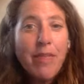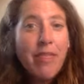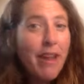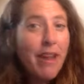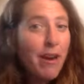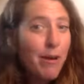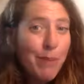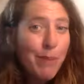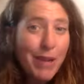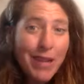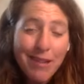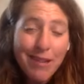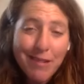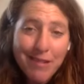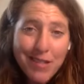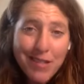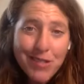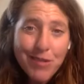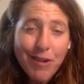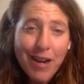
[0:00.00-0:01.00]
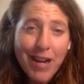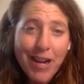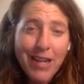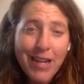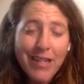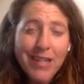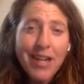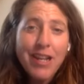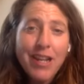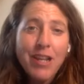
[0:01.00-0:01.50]
Therapy is
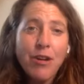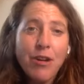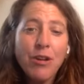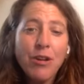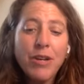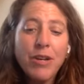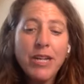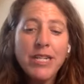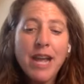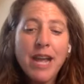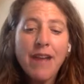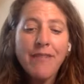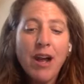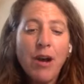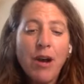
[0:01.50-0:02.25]
great. You know, you need to have